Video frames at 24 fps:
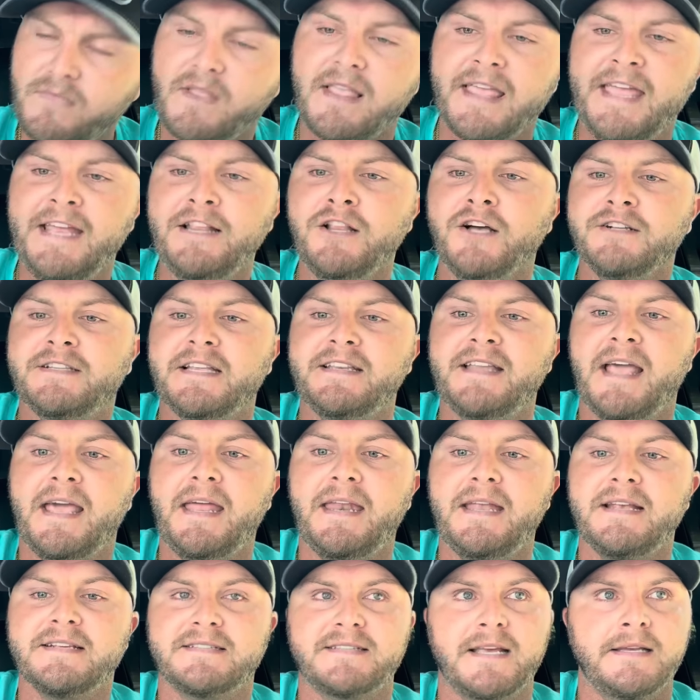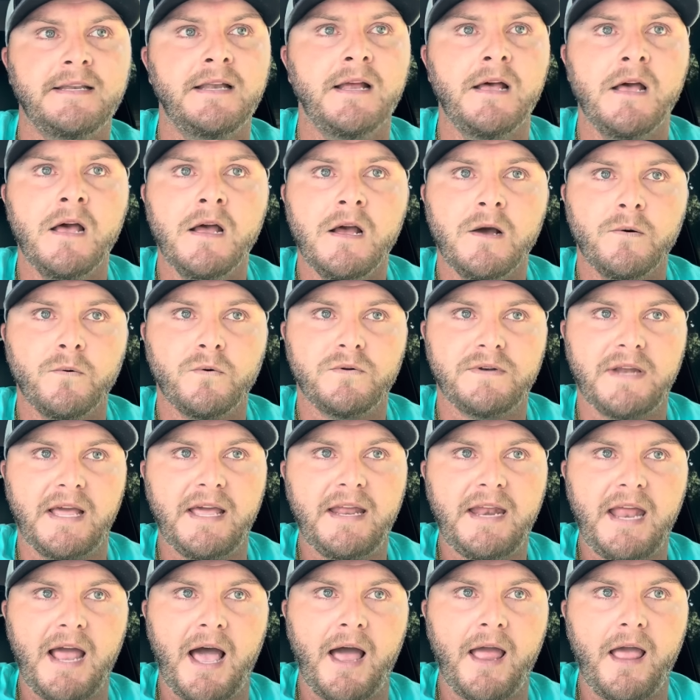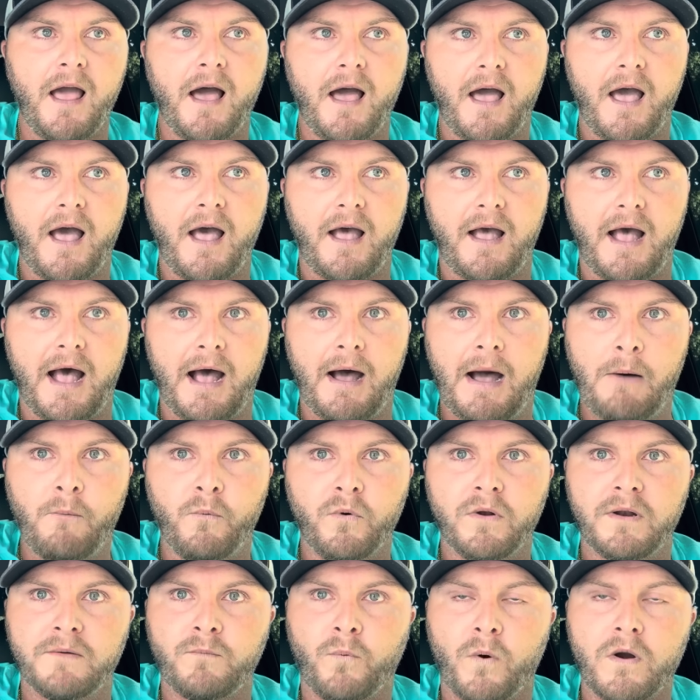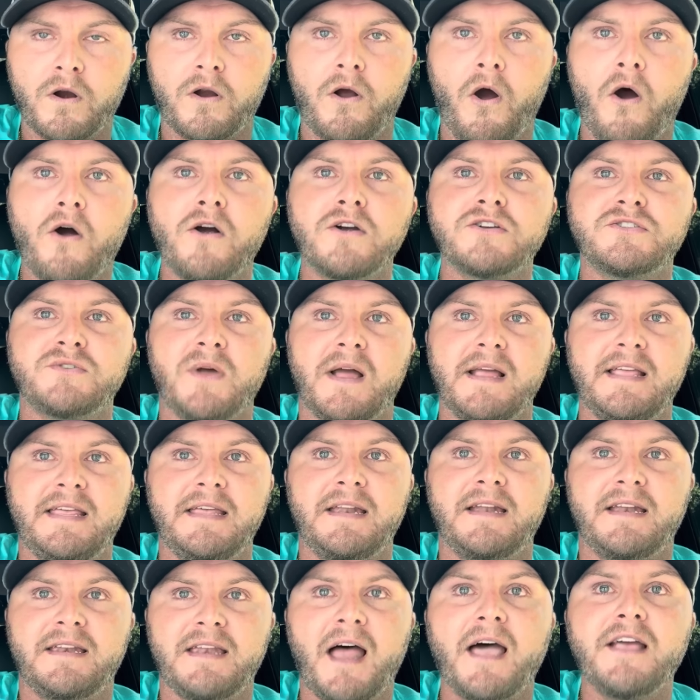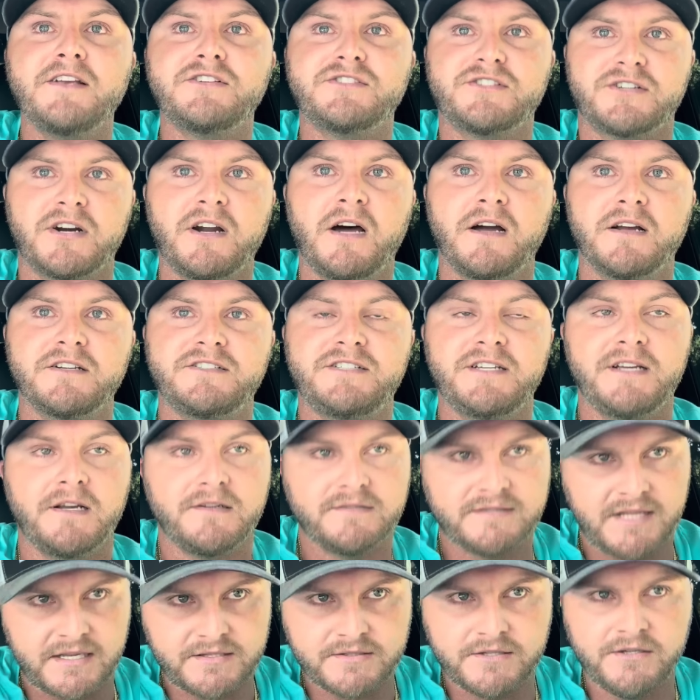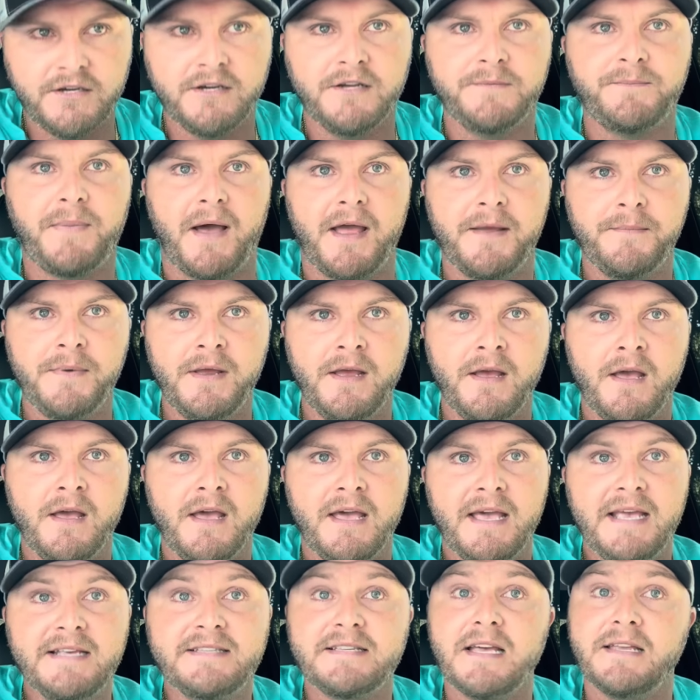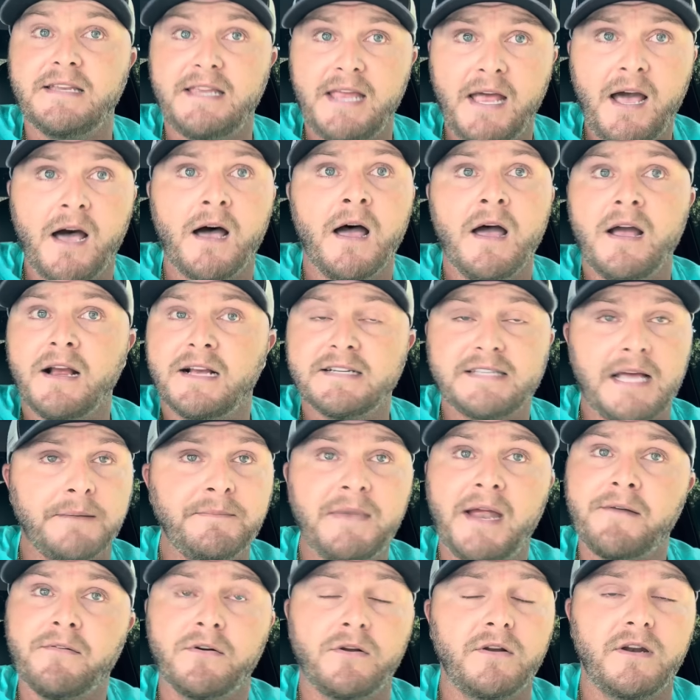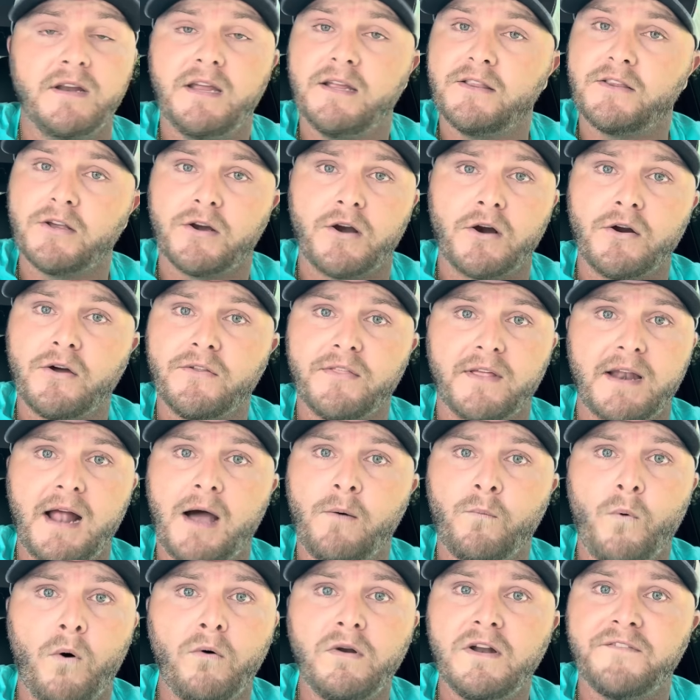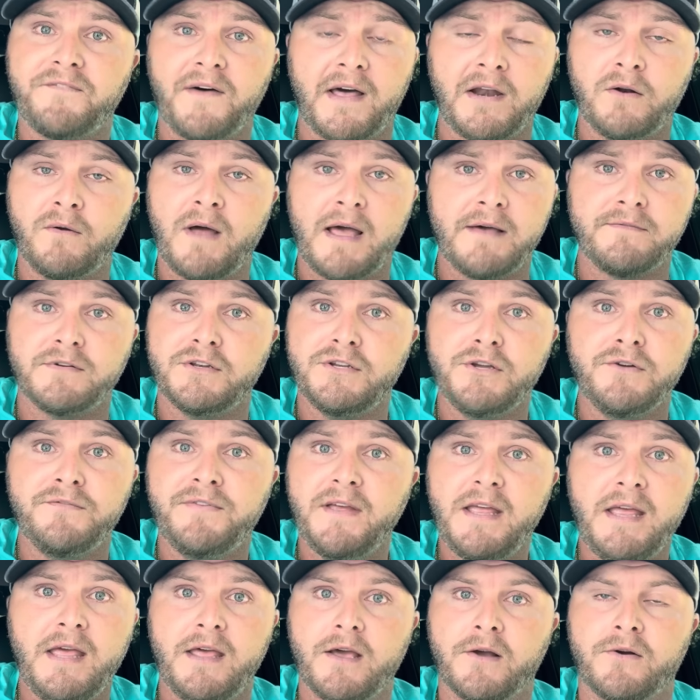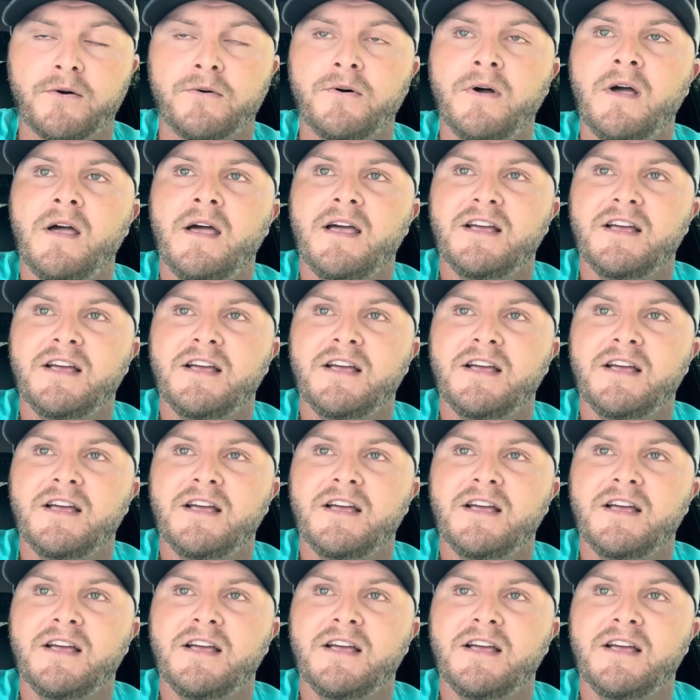He looked at Nanny and said, well, Nanny, I, I, I want to work hard so I can get a nice truck. She goes, that's good, baby. He said, yeah, because I'm never going to get the girl that I want if I don't have a new vehicle.